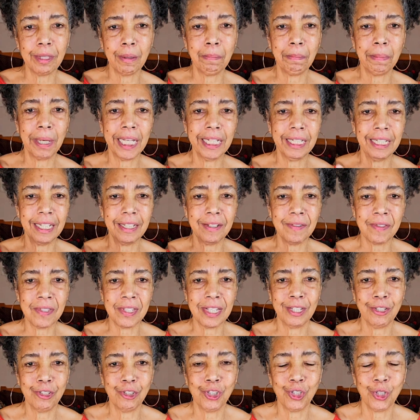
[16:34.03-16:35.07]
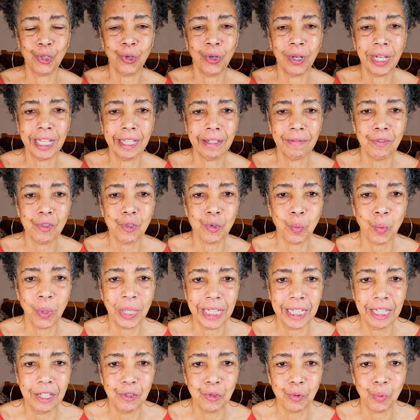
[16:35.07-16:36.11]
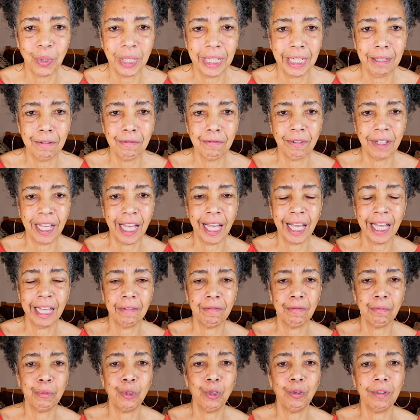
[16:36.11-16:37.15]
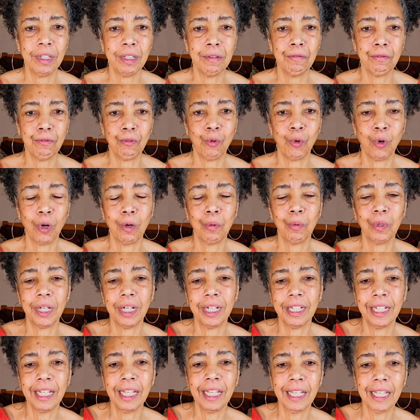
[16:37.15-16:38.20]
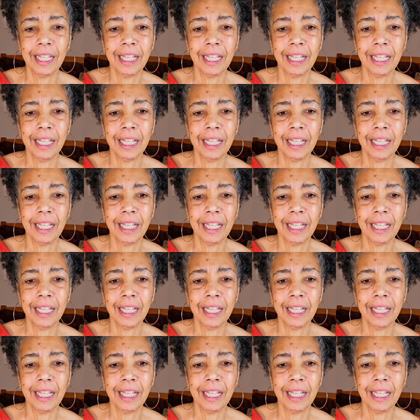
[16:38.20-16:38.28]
abundance, and joy of 2025 moving forward.